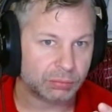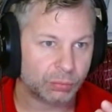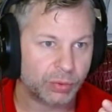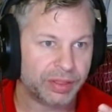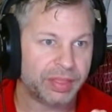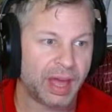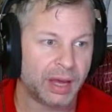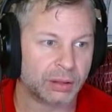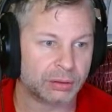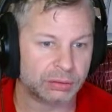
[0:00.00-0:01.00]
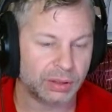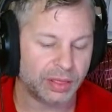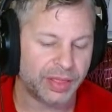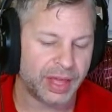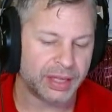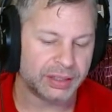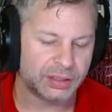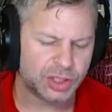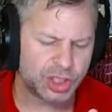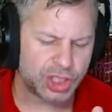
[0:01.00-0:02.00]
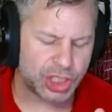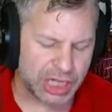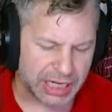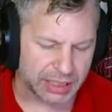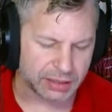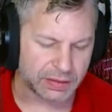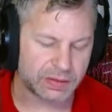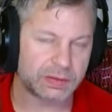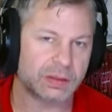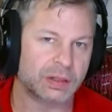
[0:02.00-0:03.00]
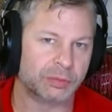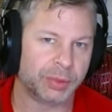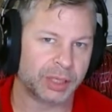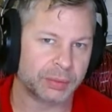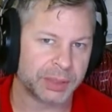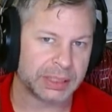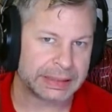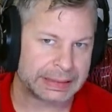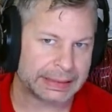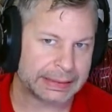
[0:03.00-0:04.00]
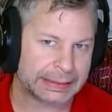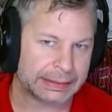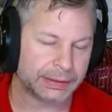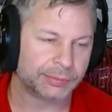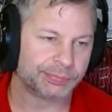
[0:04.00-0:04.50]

without that chance of becoming addicted